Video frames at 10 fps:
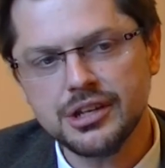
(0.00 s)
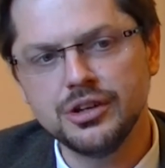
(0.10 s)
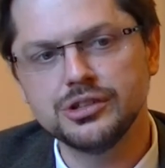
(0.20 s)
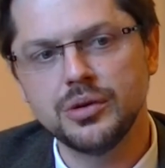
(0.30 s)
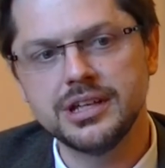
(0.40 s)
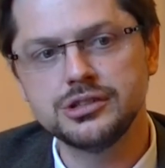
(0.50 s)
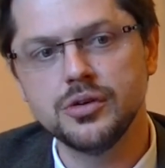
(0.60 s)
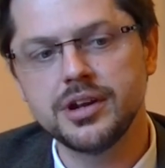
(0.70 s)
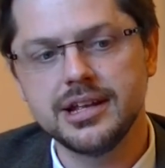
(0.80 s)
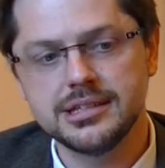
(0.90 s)
not only
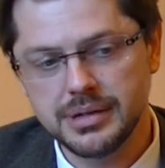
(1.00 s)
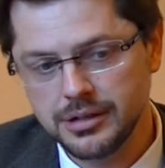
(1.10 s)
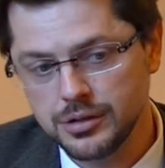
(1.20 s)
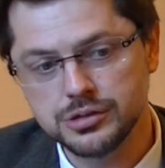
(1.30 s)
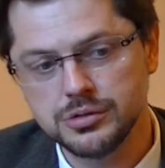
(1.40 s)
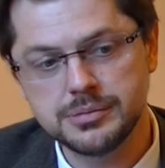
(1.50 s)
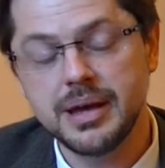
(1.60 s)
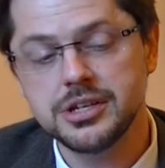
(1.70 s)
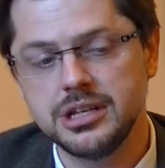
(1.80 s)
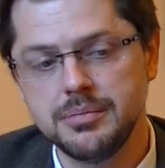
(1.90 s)
historians, but also
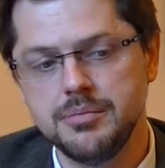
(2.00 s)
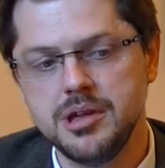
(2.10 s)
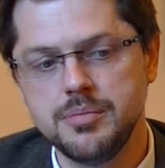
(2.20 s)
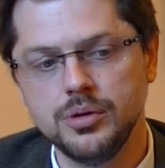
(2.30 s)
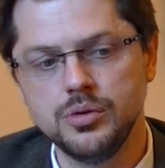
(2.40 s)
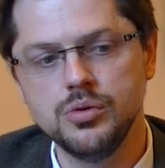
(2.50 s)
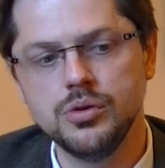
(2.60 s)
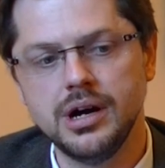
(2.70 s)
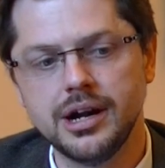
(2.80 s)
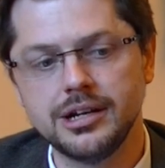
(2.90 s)
especially by people who
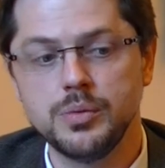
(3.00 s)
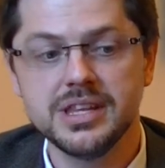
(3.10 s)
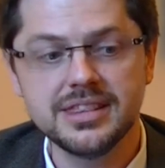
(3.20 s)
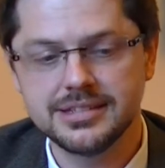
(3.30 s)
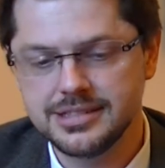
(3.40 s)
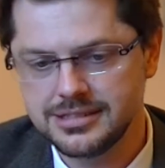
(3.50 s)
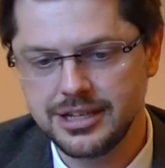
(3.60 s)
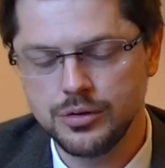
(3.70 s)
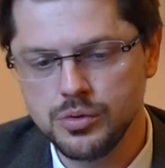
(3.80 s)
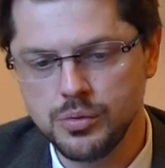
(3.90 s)
are witnesses
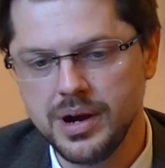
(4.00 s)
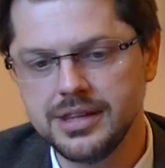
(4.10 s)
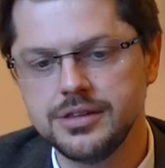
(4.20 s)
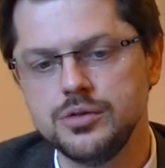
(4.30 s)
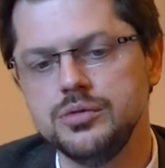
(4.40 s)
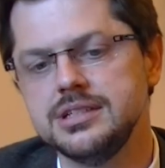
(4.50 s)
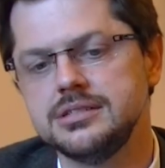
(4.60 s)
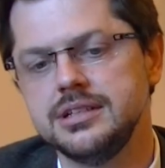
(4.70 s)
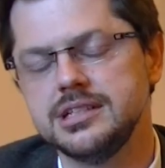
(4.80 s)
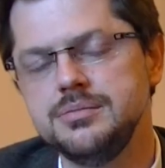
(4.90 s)
and who went through
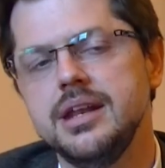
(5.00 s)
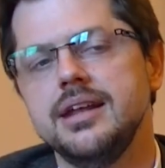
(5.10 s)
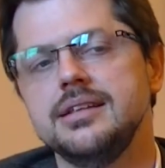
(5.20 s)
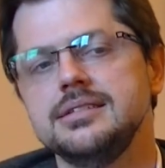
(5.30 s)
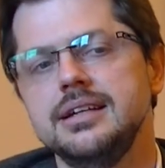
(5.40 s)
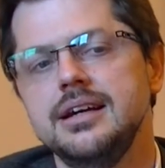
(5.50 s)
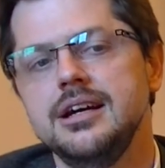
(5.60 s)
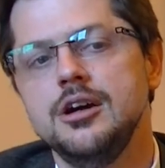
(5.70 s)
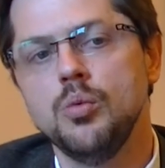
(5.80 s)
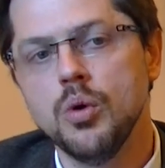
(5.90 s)
this experience,
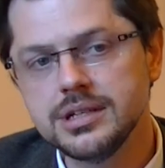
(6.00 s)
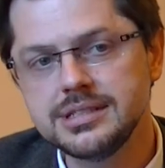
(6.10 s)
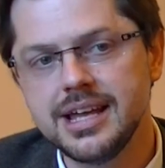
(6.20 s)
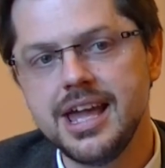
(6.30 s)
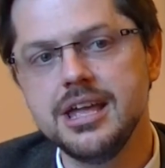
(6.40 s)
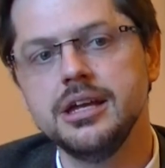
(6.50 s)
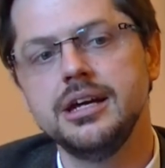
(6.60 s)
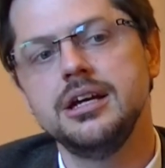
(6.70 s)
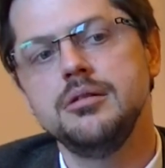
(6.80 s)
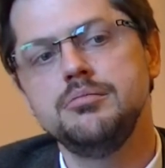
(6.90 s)
was a
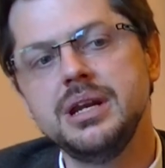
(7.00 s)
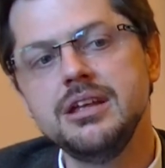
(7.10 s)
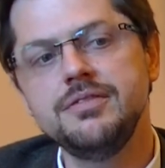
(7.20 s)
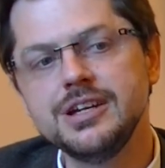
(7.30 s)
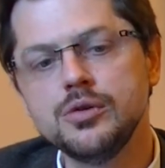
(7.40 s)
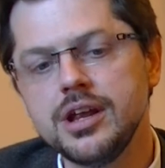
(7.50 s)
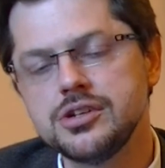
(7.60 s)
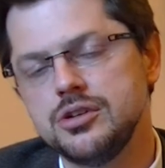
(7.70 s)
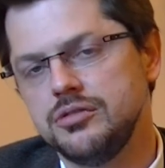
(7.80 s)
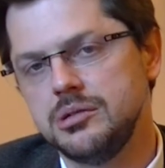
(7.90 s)

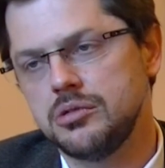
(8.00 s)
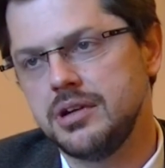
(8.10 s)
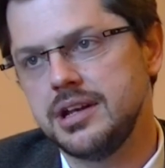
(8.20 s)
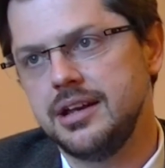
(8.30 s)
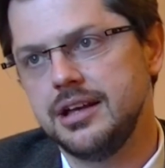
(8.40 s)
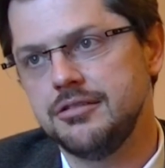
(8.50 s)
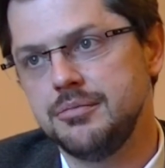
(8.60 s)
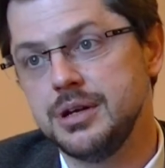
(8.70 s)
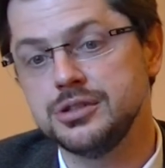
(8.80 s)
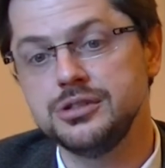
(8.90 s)
prefiguration of democratic life,
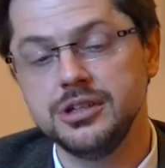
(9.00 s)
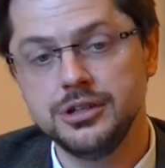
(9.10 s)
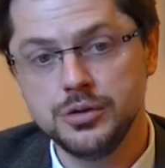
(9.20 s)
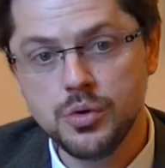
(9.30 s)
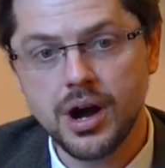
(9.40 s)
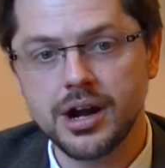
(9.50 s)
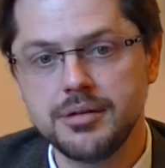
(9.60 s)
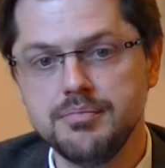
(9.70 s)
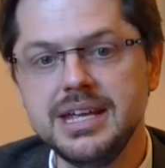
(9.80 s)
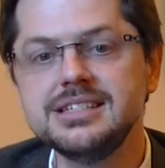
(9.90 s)
because you
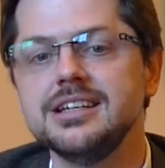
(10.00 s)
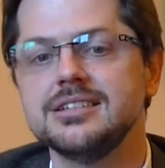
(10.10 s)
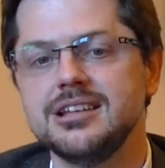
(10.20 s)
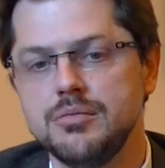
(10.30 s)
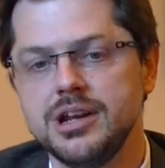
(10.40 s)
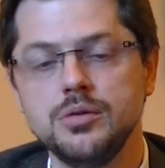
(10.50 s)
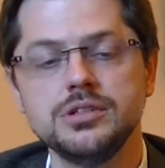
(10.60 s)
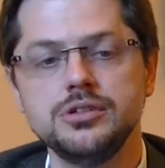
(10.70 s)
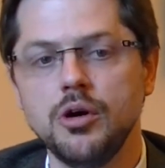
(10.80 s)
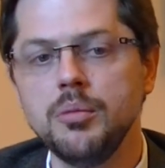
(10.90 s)
are meeting somebody who
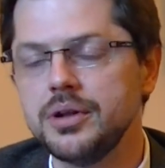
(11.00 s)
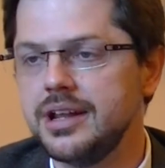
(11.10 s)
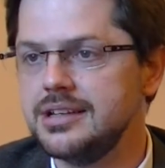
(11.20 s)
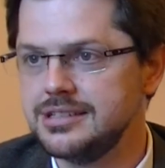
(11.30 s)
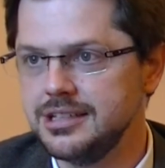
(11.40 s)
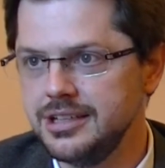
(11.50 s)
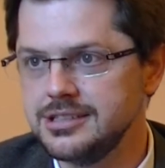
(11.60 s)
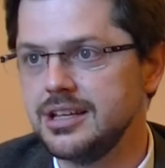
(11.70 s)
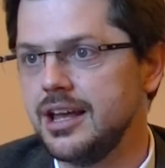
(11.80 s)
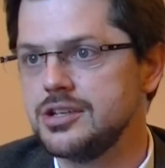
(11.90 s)
is your opponent
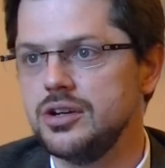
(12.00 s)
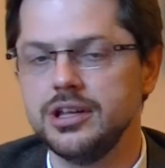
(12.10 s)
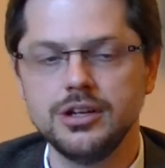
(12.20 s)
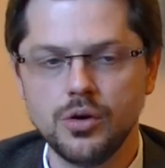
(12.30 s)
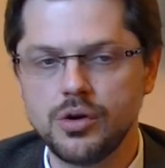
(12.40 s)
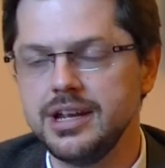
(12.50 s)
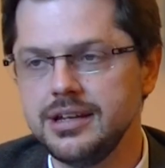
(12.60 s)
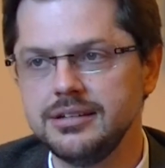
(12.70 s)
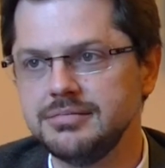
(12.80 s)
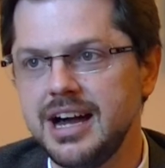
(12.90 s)
intellectually or
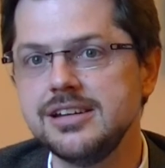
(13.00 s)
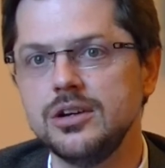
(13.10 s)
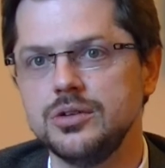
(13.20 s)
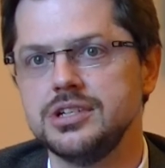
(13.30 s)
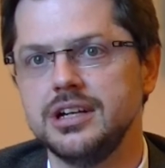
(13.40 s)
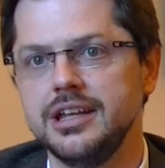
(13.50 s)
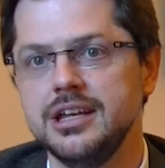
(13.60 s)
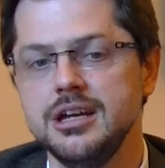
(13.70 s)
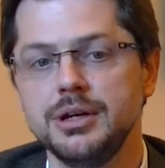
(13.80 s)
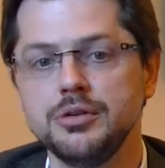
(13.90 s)
ideologically,
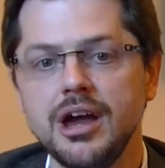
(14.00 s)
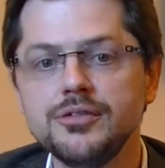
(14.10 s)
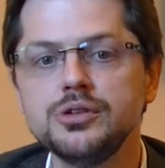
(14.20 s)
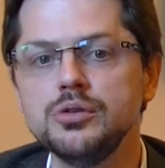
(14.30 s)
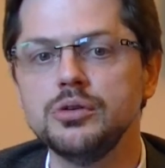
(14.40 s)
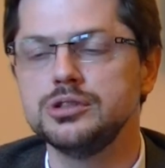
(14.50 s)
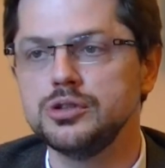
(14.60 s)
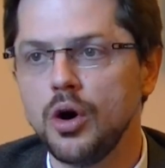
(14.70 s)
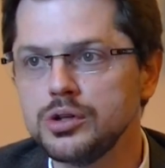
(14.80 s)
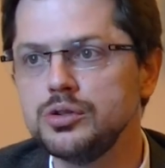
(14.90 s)
but you have to
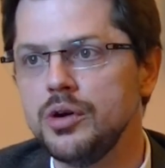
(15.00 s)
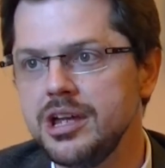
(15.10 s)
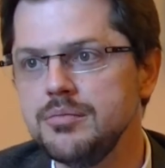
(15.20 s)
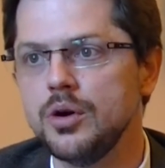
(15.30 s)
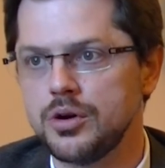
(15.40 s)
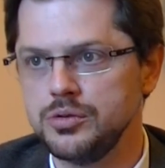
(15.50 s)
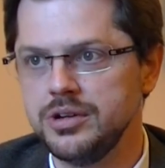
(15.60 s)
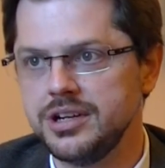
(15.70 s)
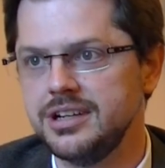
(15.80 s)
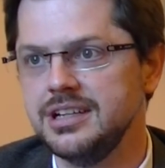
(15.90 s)
talk to him or to
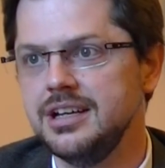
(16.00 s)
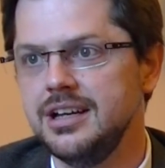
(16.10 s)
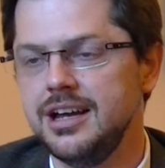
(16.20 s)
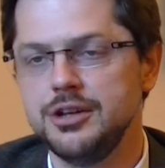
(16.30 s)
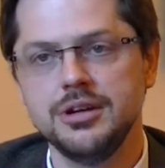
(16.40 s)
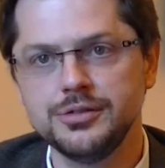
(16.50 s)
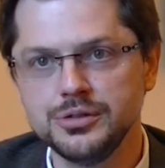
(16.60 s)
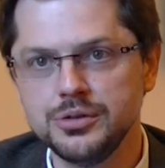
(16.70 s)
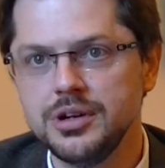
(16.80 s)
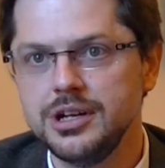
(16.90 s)
her, and you have
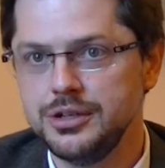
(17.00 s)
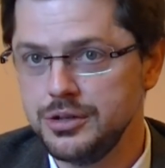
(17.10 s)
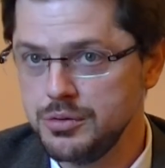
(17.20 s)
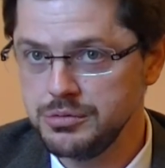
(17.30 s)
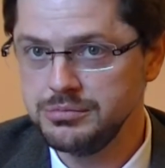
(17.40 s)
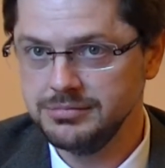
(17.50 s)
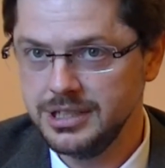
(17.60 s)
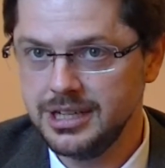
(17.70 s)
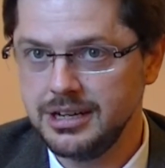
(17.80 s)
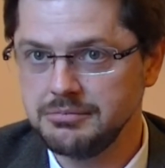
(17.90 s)
to,
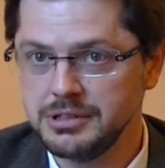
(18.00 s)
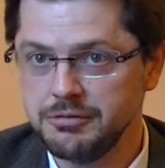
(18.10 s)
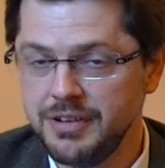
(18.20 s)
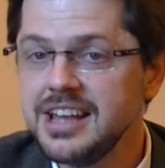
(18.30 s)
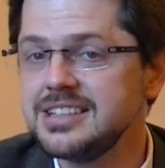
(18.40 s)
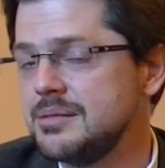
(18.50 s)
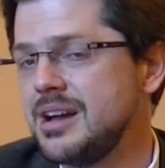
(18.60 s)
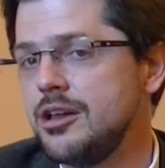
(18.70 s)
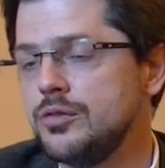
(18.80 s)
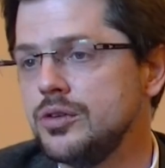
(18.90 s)
find some
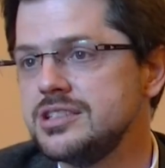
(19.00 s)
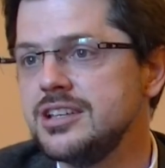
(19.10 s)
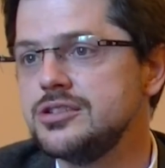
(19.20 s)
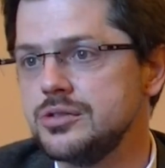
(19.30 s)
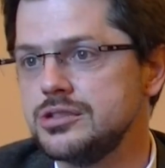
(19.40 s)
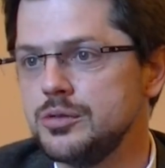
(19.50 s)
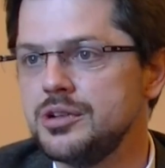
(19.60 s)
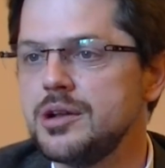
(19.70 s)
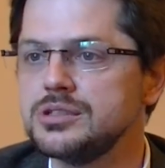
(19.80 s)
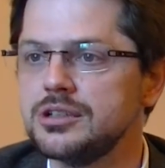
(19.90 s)
kind of consensus. So
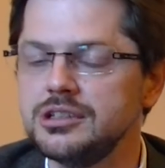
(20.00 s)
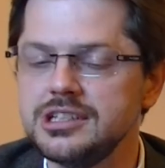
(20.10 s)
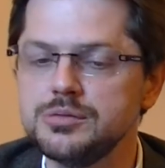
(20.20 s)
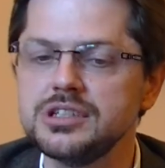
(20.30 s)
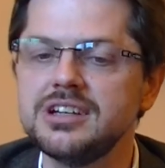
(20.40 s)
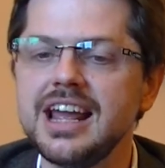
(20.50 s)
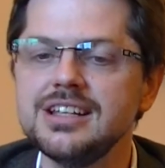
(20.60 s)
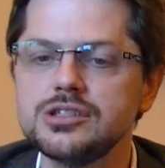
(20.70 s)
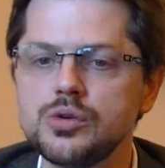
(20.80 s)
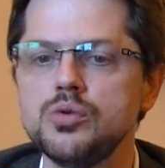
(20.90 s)
this was a
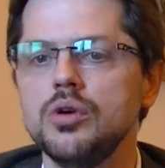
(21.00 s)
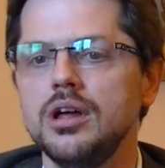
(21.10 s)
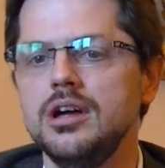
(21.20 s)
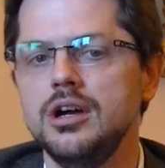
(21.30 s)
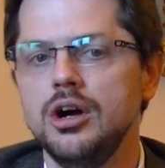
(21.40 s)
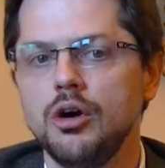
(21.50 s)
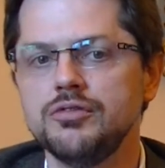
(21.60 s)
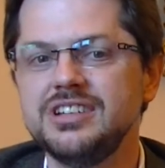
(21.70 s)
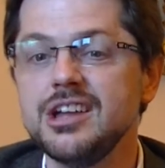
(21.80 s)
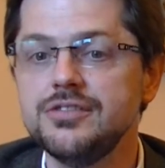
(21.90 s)
great school
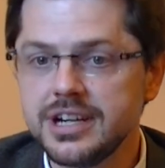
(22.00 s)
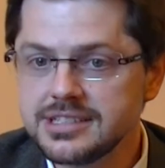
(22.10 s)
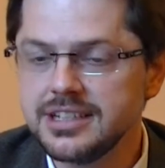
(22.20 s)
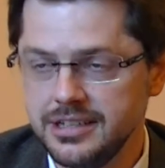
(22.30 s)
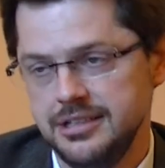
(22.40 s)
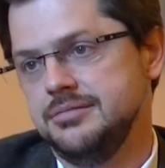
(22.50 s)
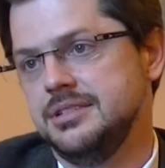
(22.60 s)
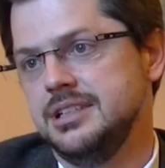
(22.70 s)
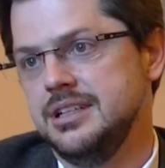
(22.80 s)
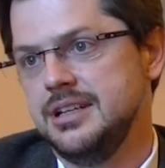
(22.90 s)
of diversity,
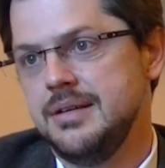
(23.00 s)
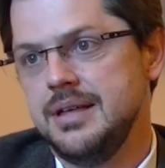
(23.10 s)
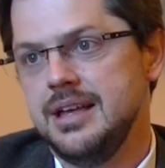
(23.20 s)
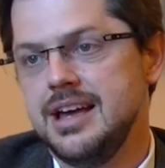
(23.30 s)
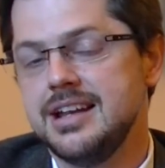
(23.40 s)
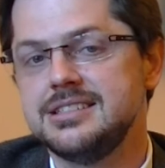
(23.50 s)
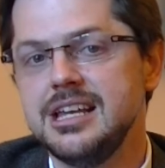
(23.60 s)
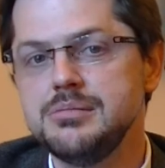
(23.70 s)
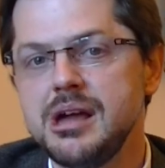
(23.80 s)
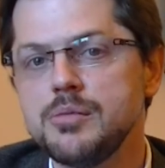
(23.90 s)
and at the
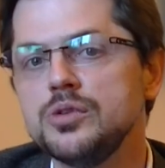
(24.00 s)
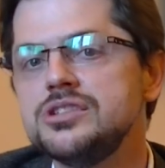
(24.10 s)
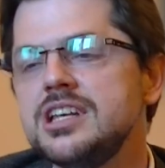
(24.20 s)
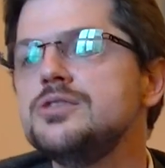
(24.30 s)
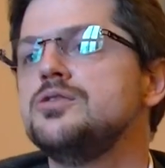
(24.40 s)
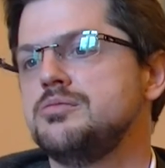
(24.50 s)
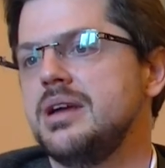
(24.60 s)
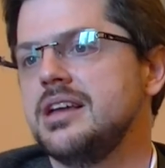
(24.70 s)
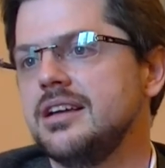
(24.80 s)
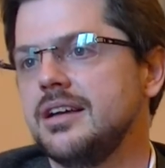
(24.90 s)
same time consensus
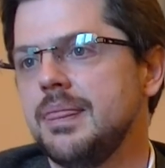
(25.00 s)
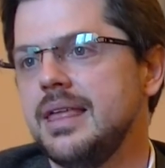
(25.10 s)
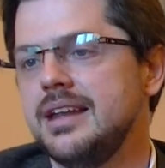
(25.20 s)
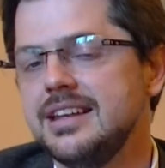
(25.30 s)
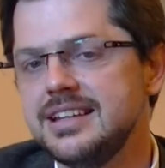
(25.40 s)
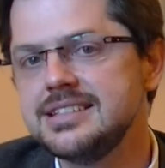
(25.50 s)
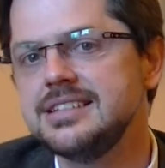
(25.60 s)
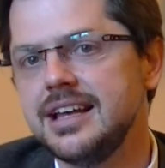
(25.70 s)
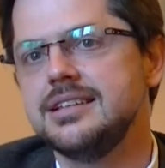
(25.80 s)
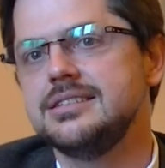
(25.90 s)
making. And in this
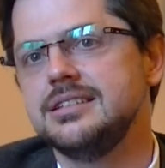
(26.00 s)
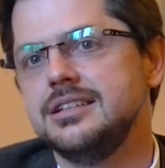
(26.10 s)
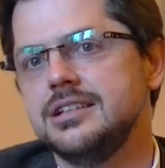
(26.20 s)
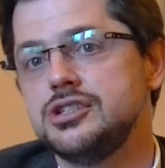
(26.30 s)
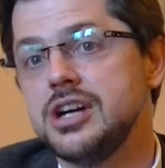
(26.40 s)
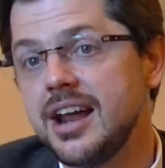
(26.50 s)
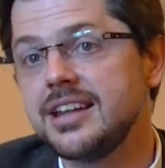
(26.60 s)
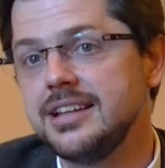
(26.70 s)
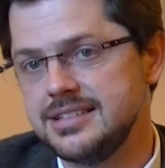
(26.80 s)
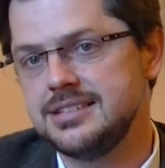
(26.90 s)
sense, the
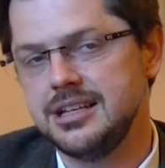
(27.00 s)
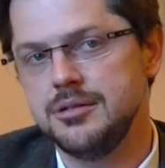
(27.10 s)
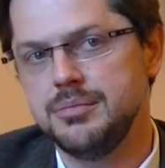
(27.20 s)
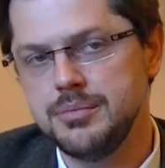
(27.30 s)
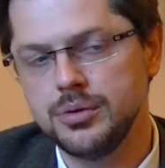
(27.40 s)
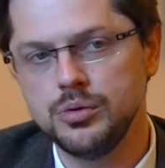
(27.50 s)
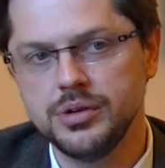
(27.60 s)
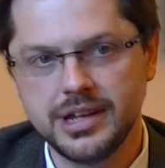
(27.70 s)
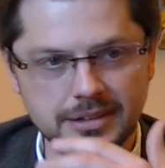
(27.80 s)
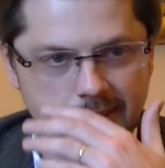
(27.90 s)
Chartists and the people
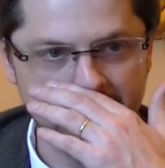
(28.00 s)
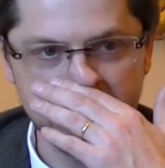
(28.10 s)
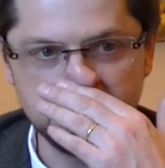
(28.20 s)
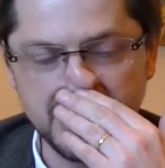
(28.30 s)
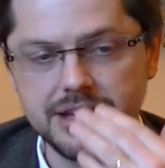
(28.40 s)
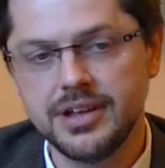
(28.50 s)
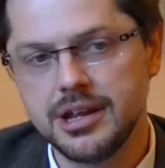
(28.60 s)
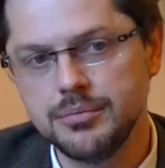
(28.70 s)
who then played a very